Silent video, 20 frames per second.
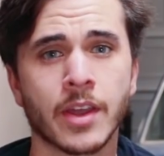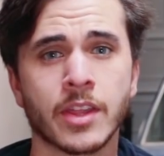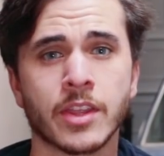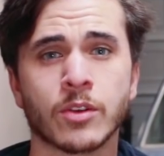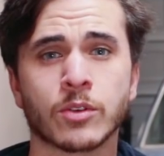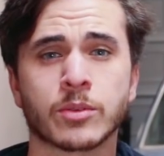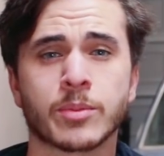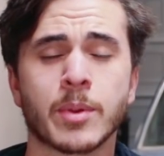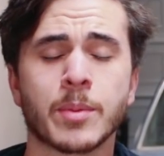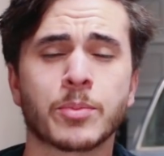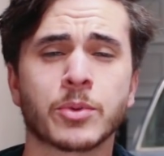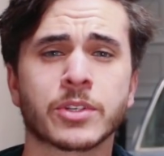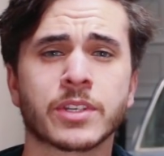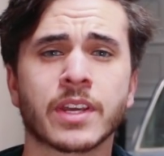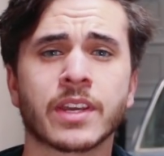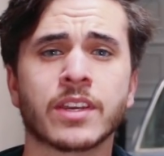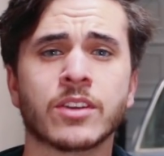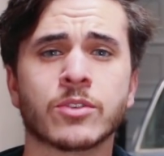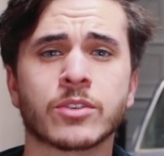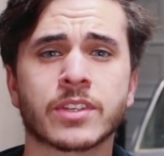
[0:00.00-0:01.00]
There was people
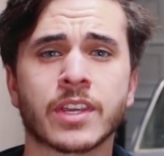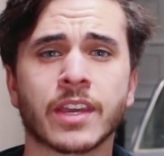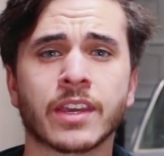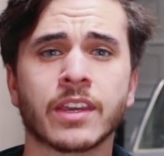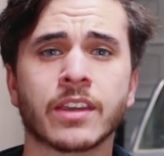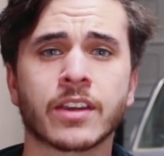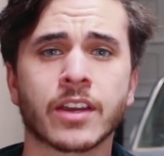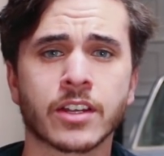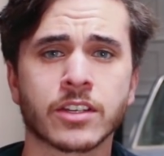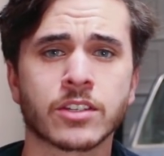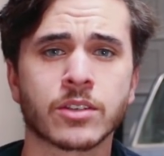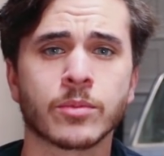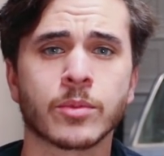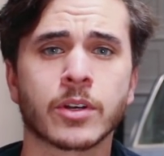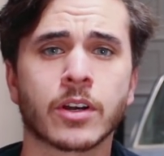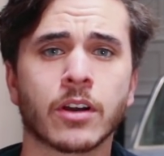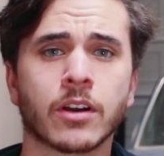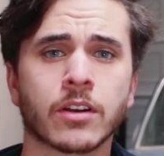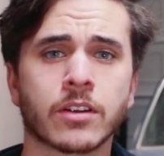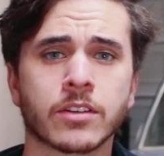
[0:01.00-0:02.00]
saying he was taking customer
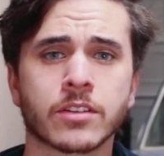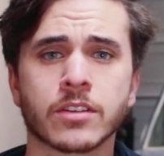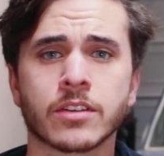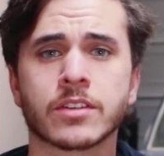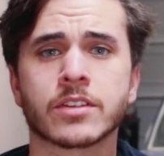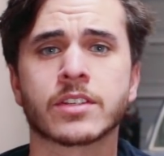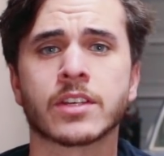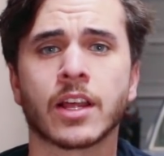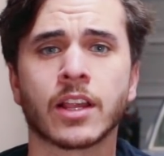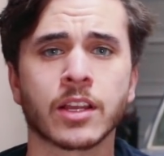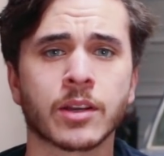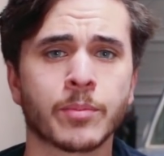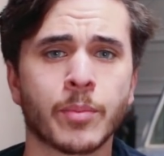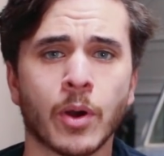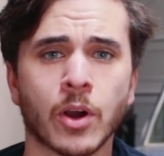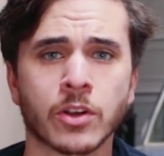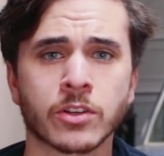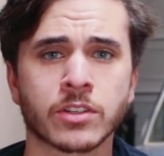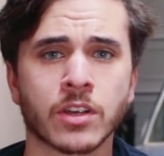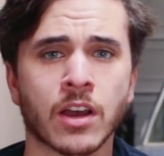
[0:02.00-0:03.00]
cars, selling
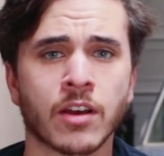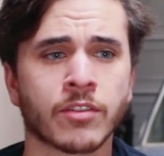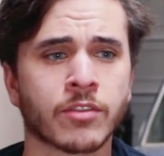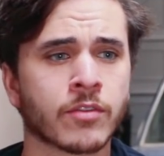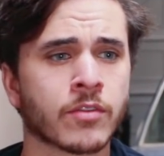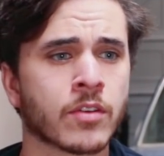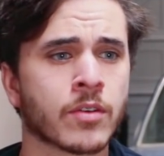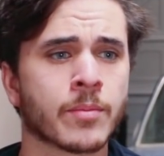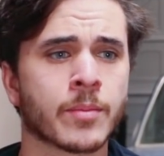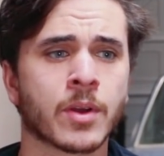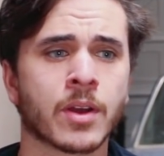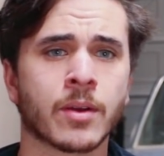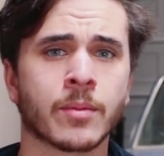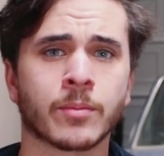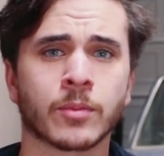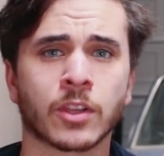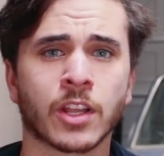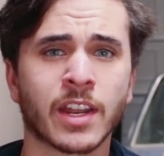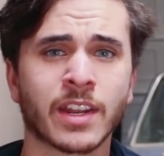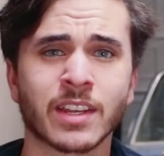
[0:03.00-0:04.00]
parts off of
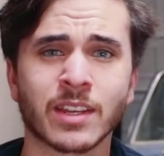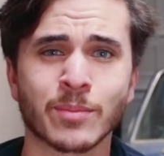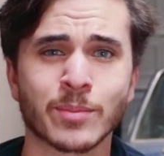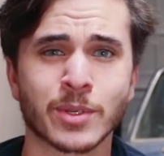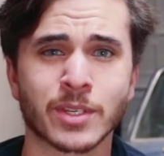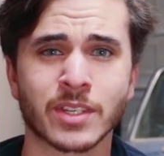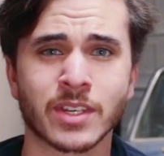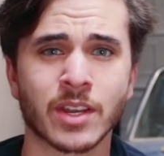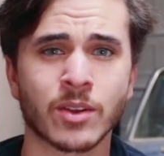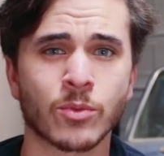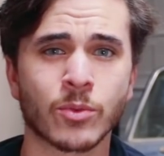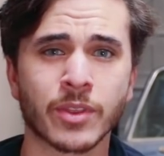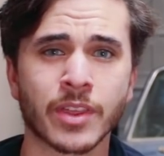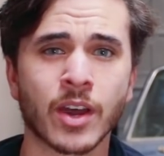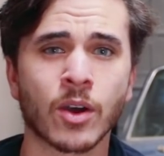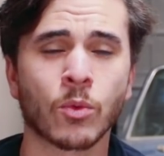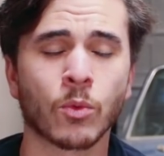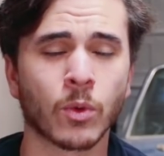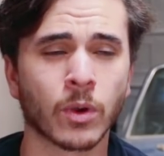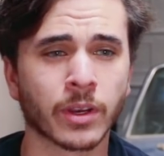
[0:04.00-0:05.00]
them, letting them sit
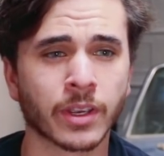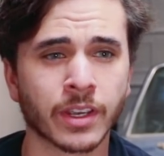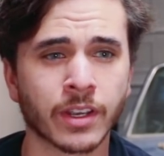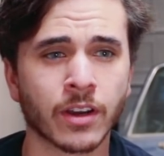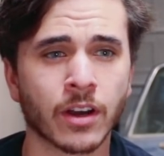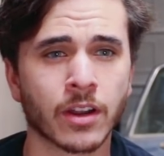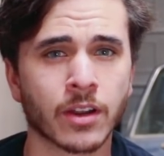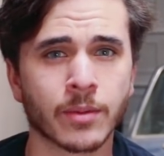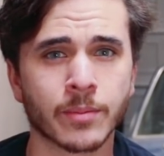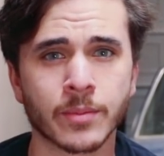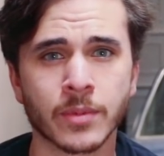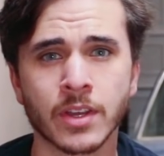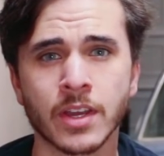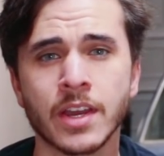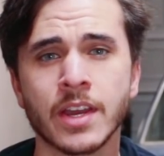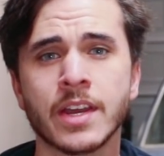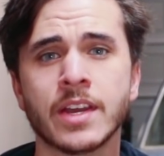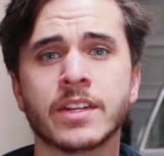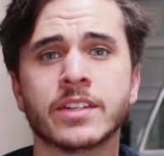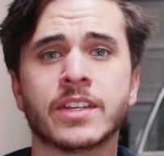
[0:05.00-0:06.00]
without working on them,
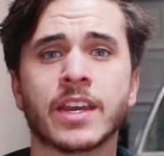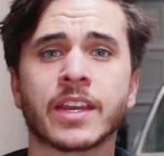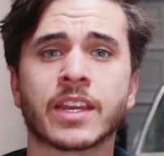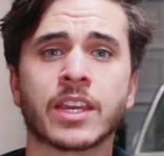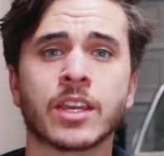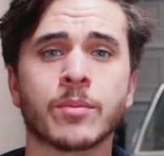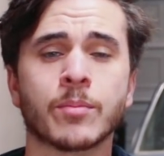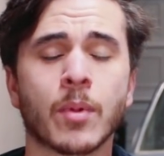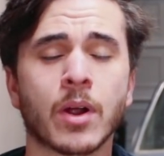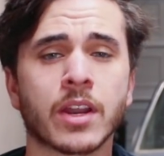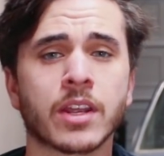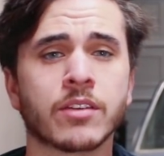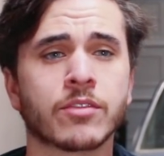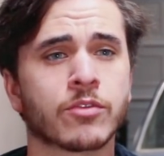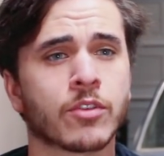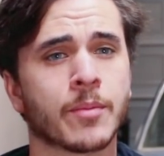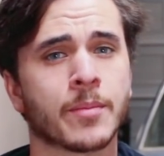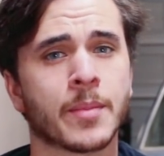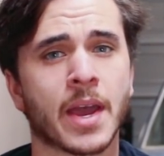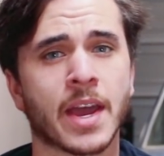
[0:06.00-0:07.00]
taking money
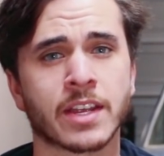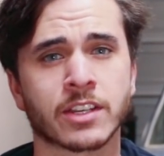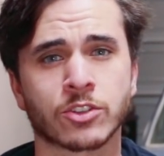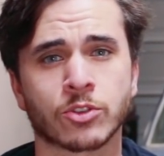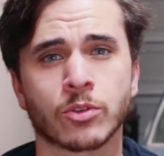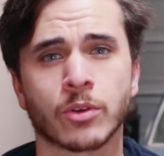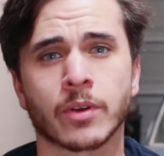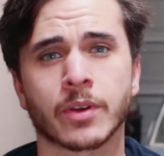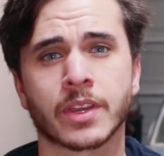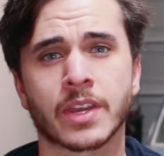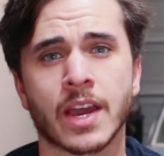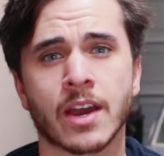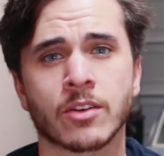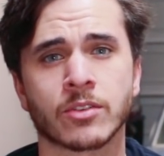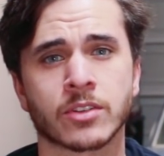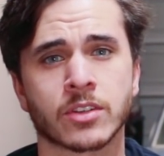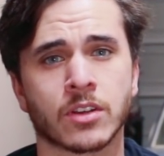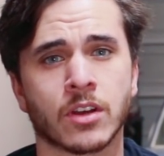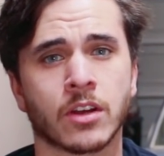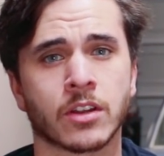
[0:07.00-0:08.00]
from escrow
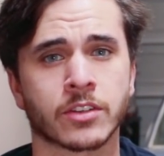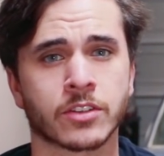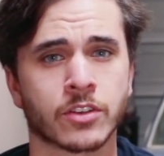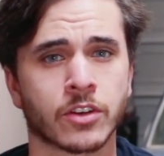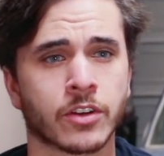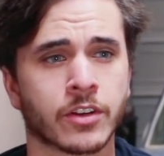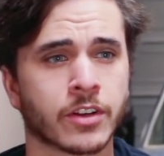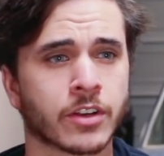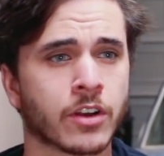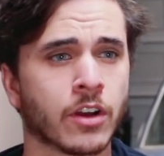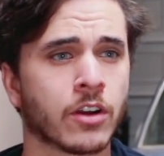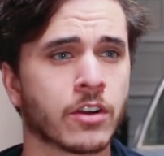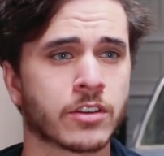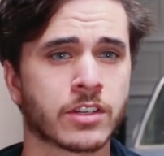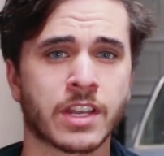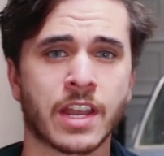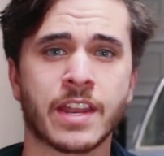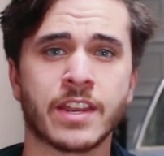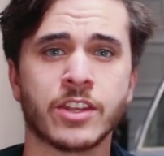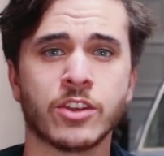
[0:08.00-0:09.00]
accounts on certain
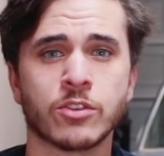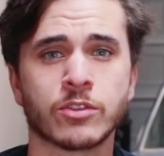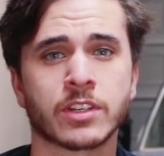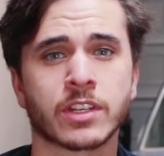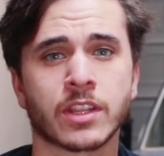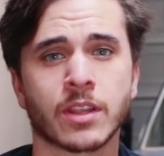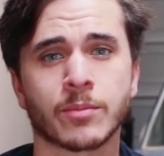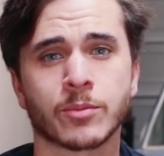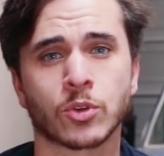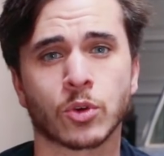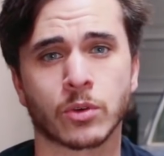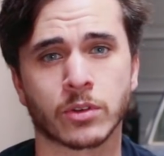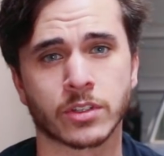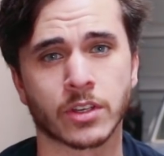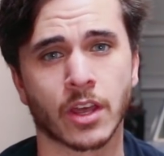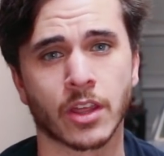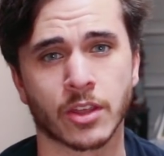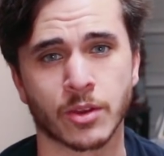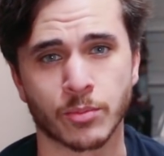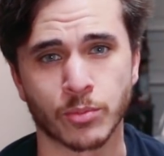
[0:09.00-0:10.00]
cars and using them towards
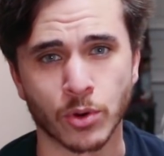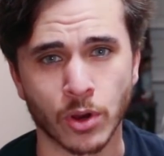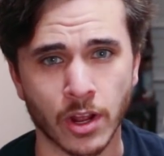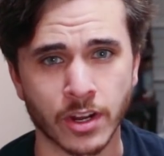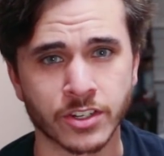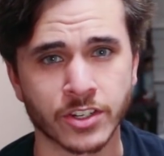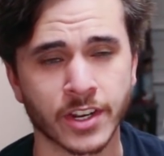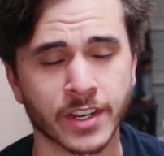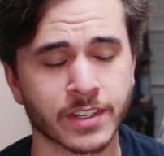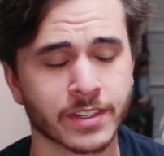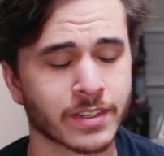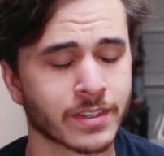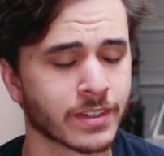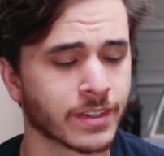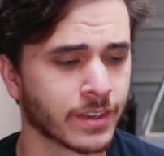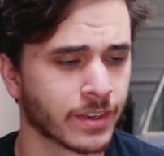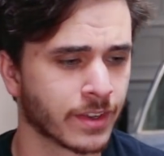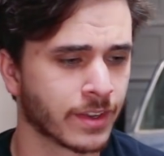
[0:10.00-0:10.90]
other projects,